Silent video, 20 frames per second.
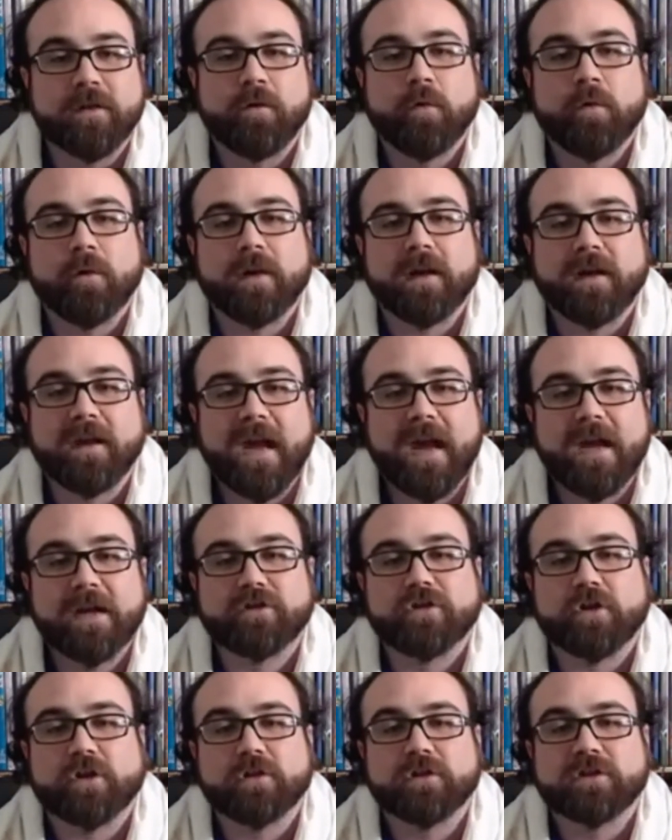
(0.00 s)
who were
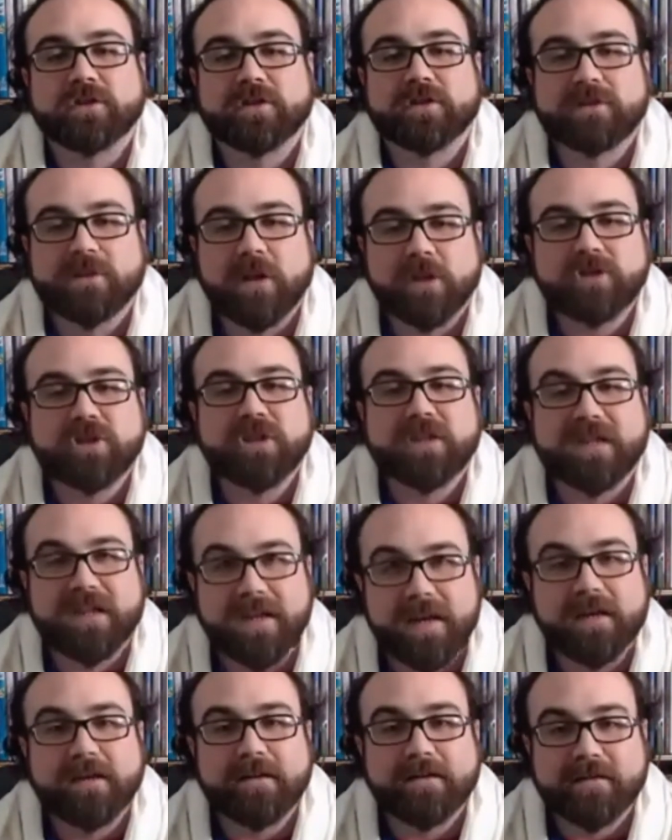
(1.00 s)
engaged on such a
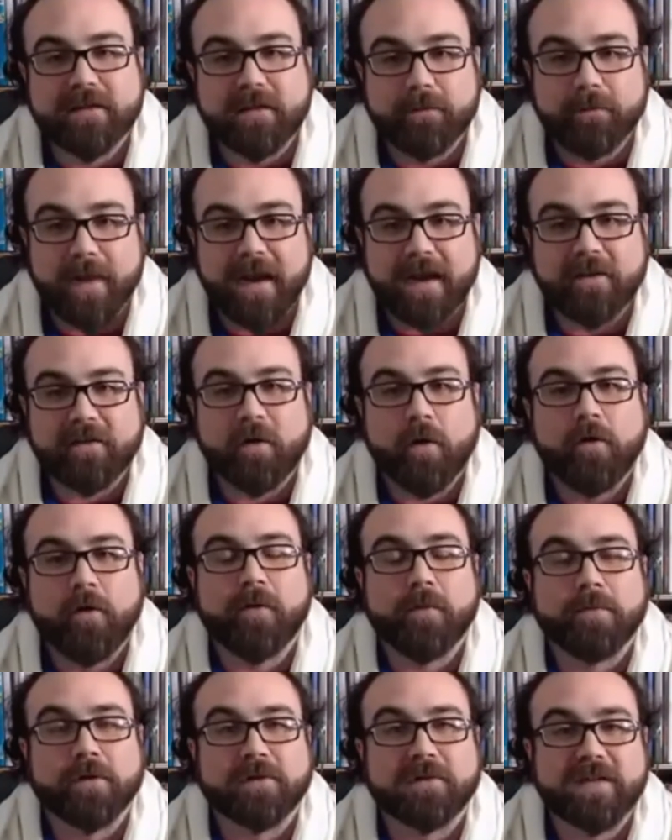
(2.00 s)
heated debate over
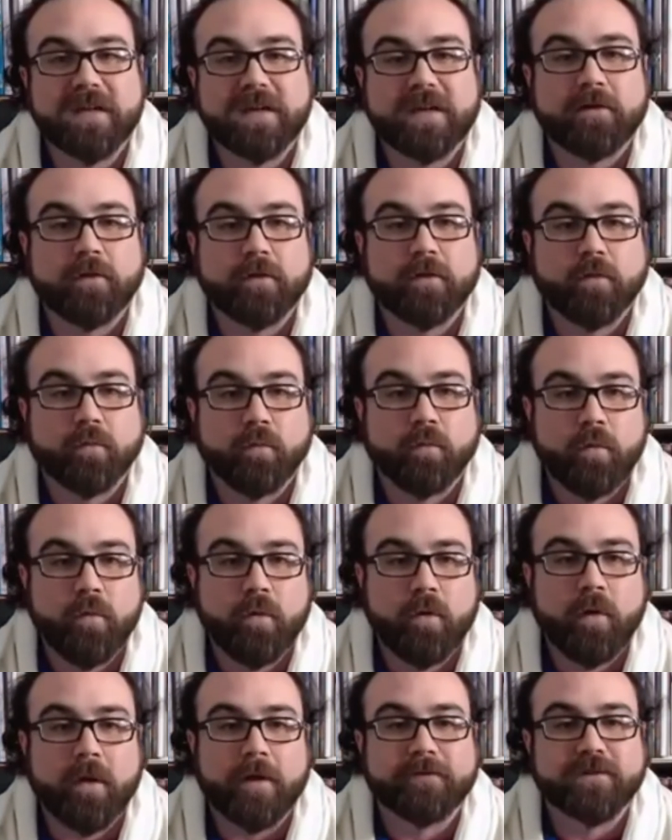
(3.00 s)
a particular
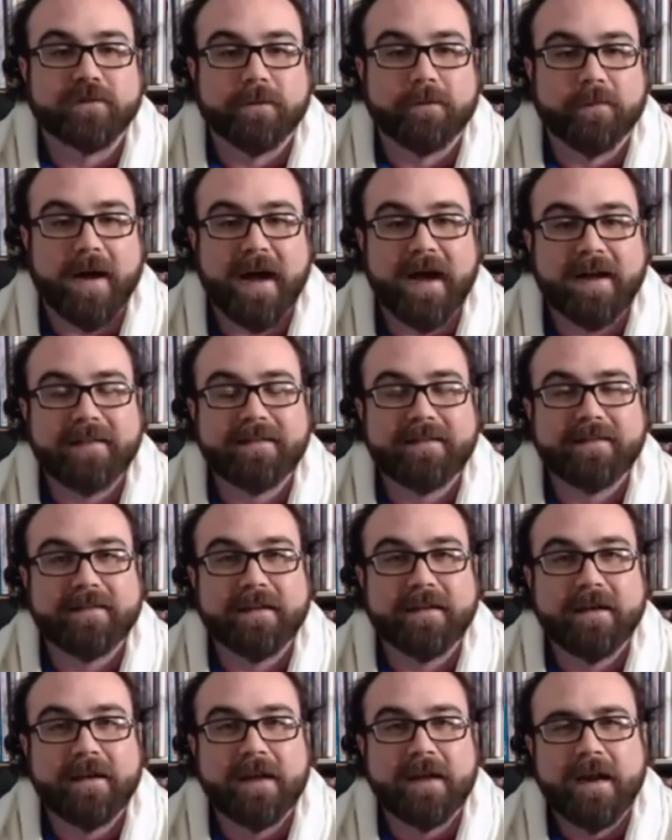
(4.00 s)
rule of Shabbat
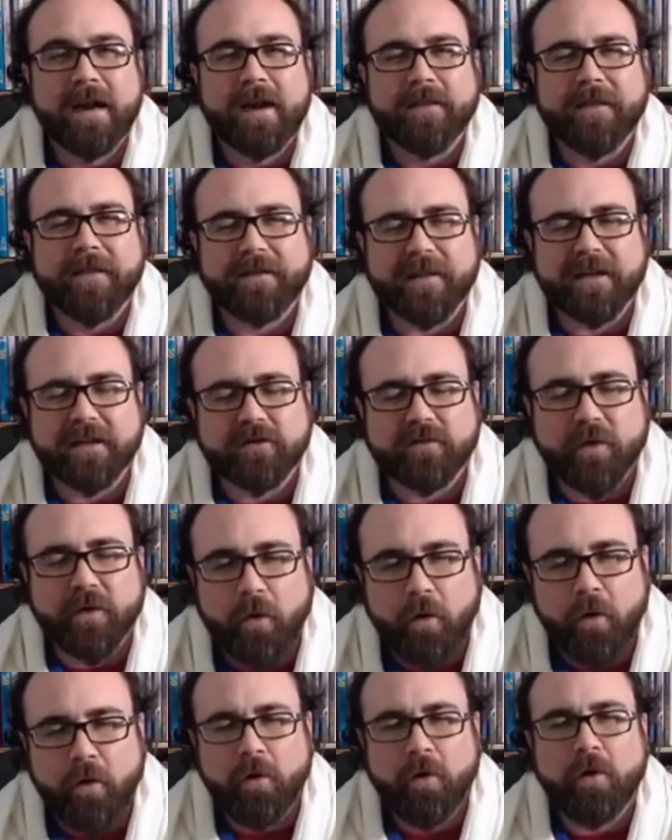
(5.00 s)
that they
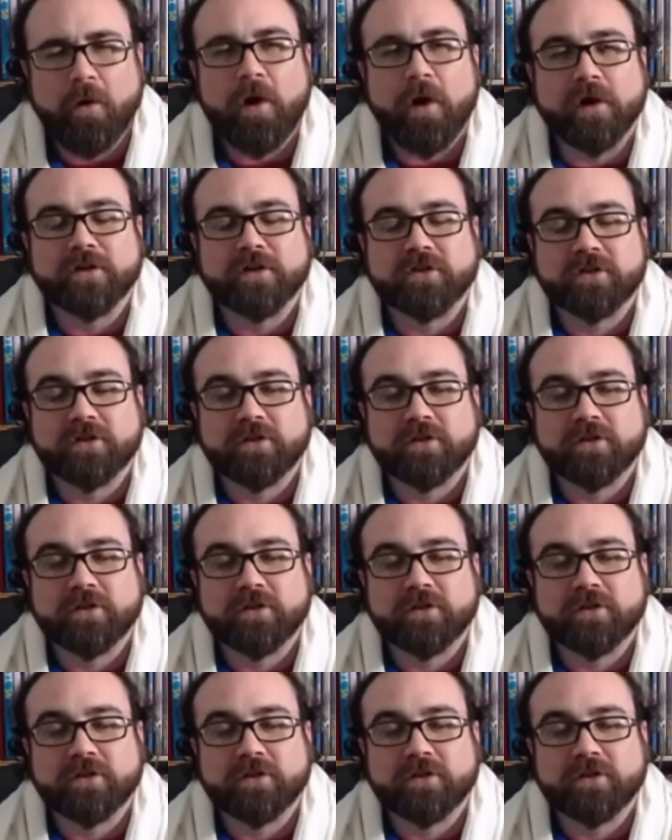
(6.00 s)
tore a